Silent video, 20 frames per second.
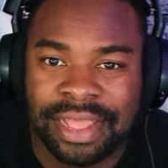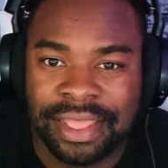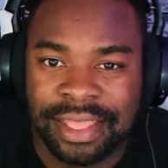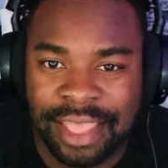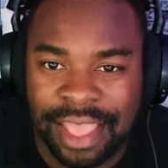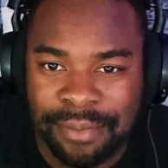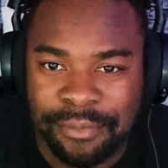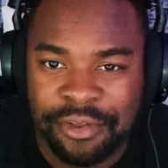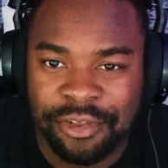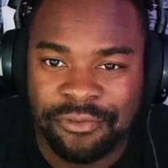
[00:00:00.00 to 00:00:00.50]

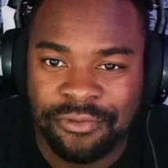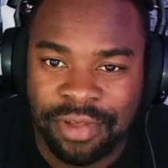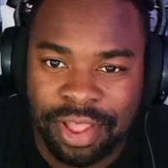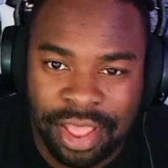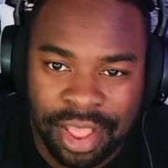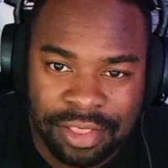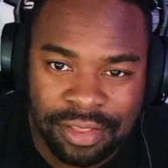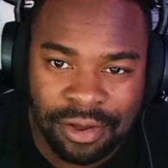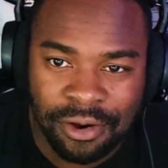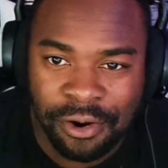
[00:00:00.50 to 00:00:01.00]
Gamers
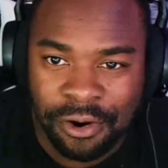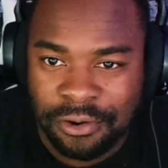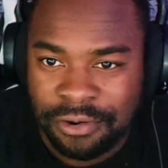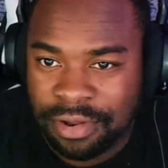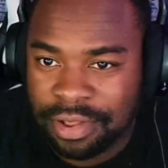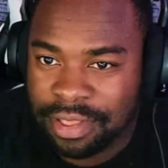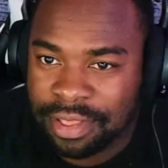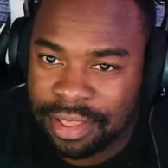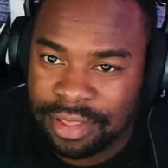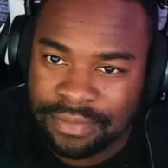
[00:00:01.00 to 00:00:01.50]
React to
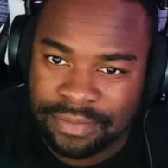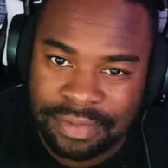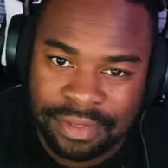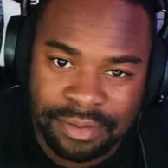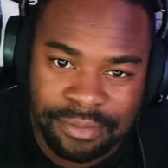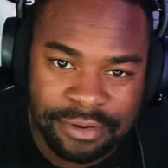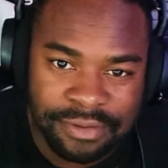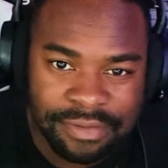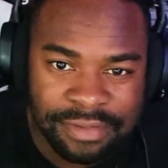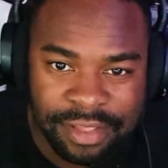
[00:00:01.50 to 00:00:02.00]
Horror Games
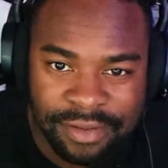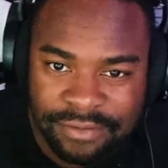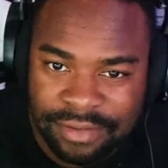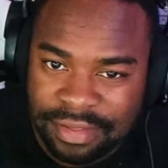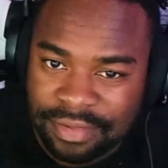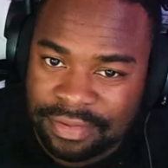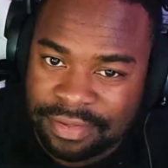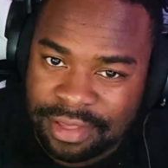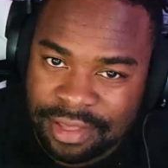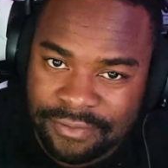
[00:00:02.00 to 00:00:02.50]
number
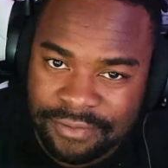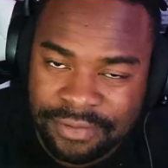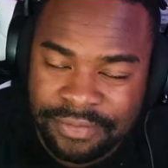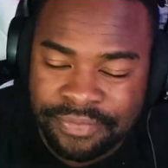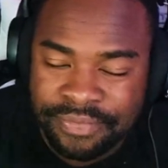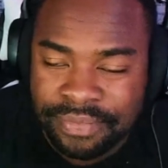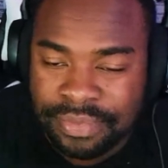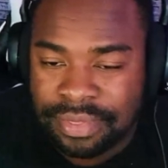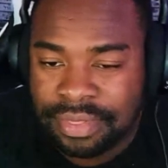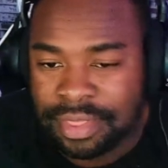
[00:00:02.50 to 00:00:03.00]
77.
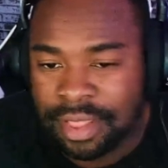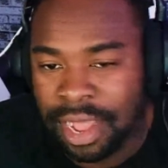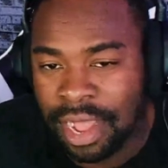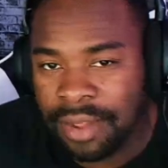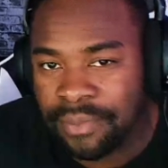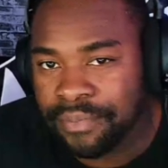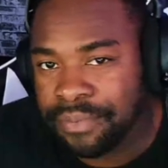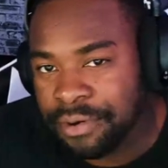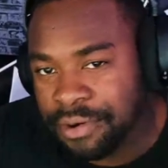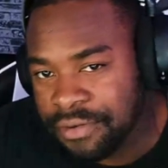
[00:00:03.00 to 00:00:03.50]
Now,
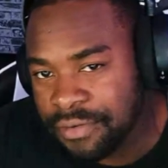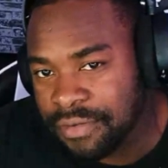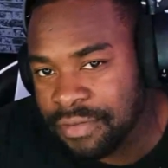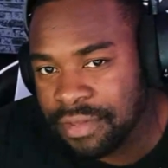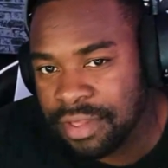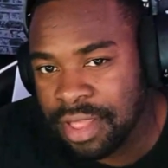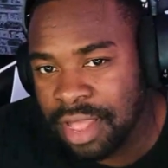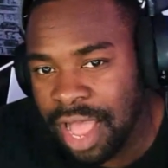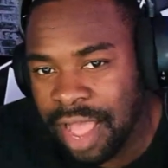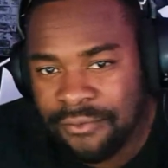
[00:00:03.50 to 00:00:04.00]
I
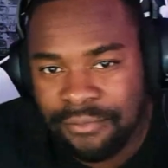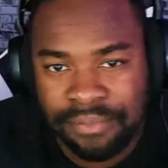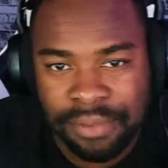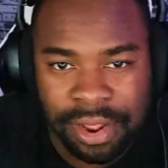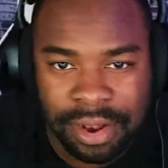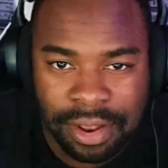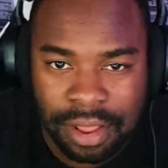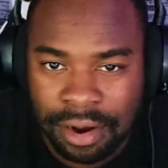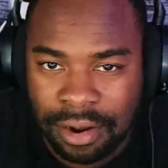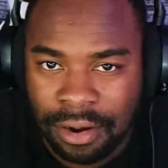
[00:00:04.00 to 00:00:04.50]
personally, I haven't
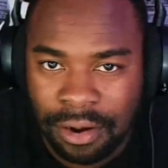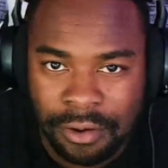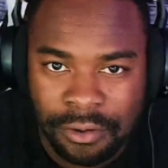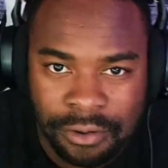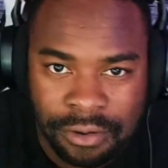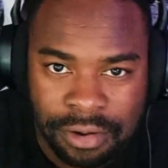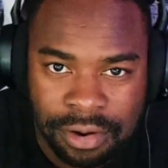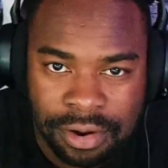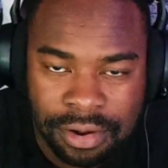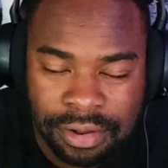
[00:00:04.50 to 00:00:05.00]
played a lot of
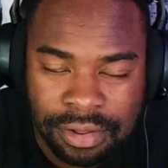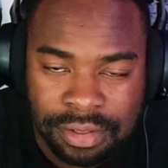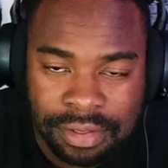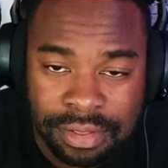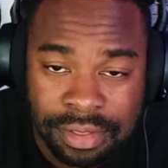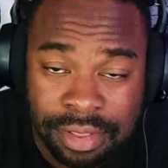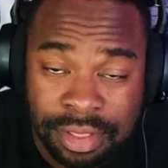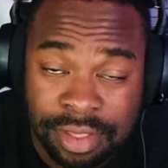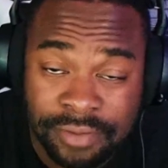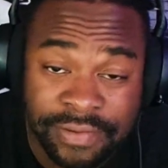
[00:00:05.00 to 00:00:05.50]
horror,
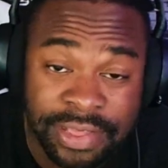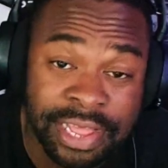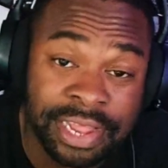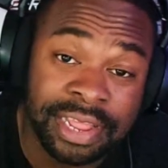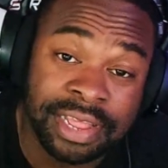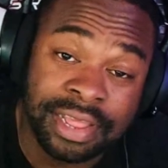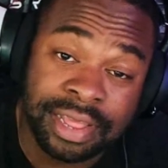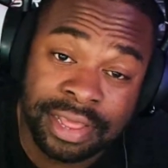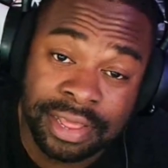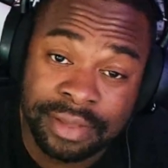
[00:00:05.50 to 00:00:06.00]
if
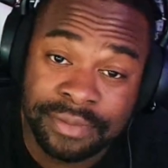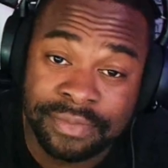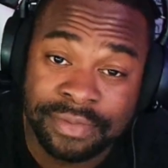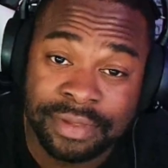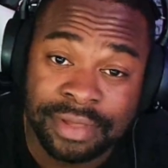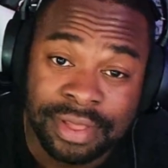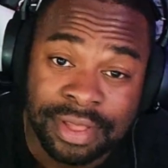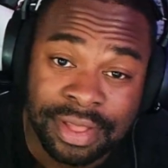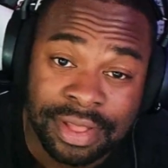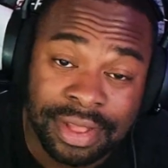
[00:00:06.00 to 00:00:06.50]
any, games.
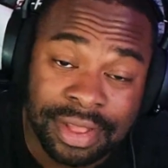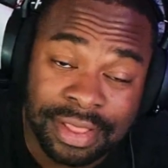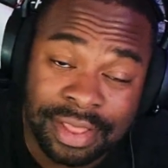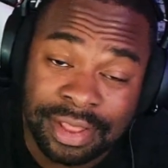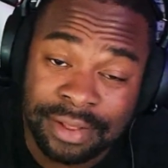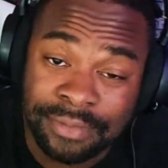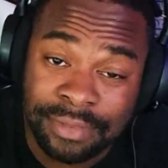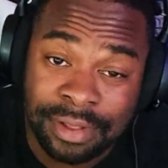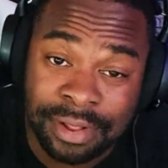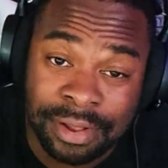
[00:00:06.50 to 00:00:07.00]
I
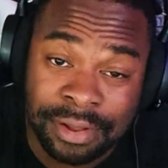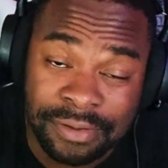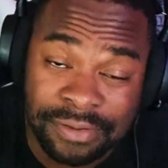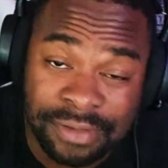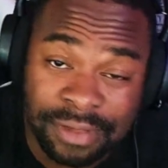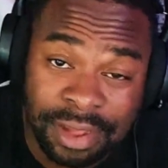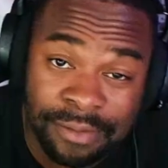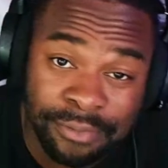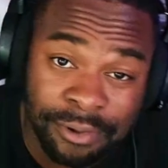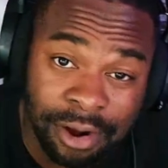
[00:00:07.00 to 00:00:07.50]
think the
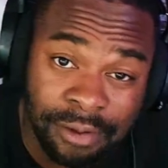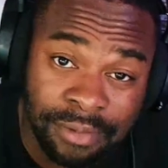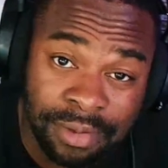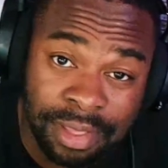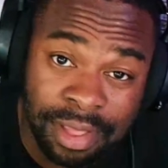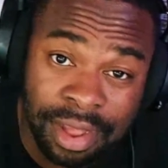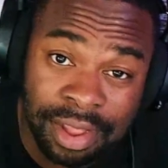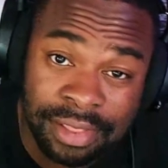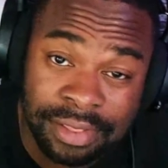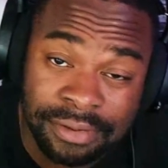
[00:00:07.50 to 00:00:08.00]
closest I've probably
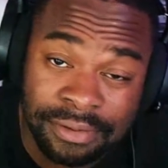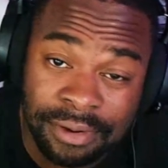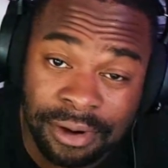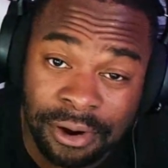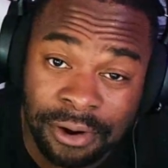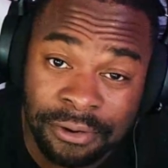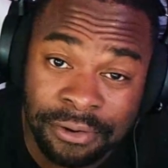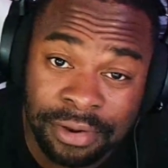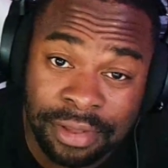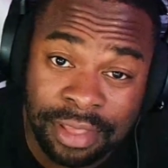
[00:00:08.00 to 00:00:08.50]
gotten to a
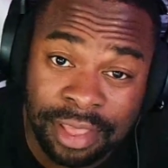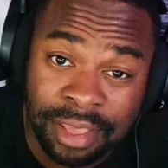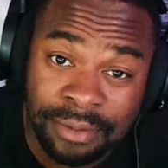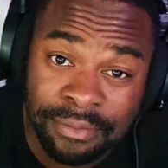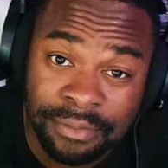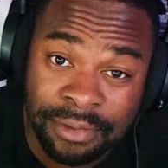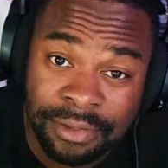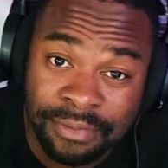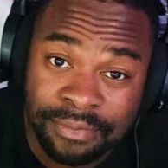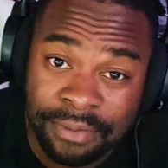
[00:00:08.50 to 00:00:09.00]
horror
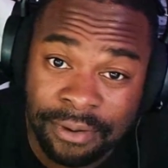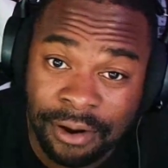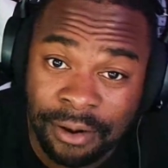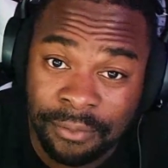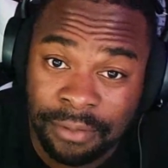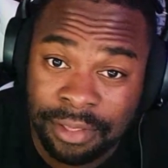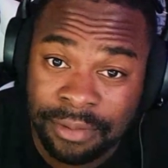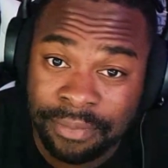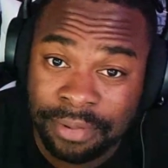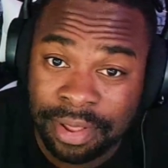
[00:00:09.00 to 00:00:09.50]
game is
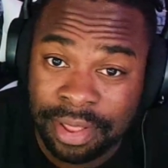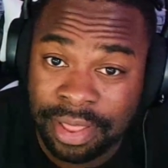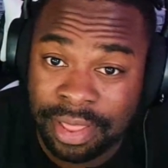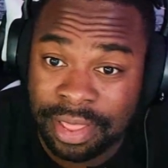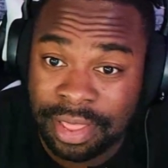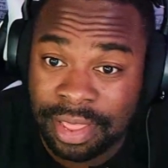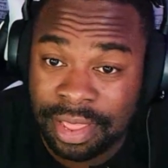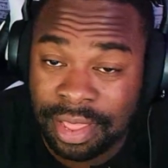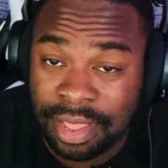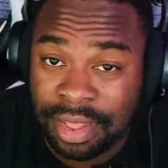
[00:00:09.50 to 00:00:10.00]
probably
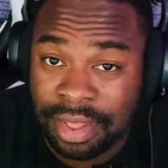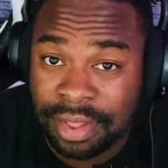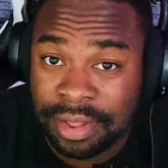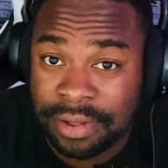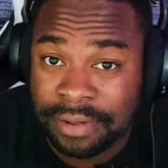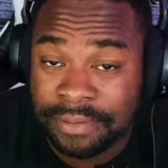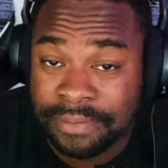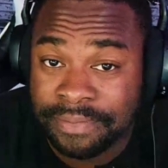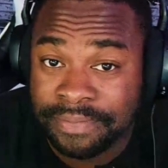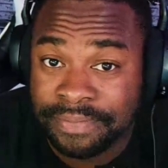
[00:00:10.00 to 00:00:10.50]
playing
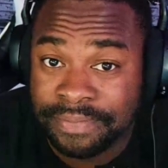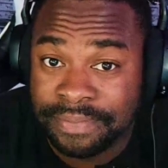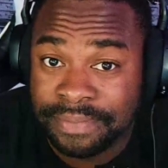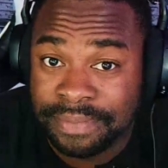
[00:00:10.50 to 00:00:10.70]
um,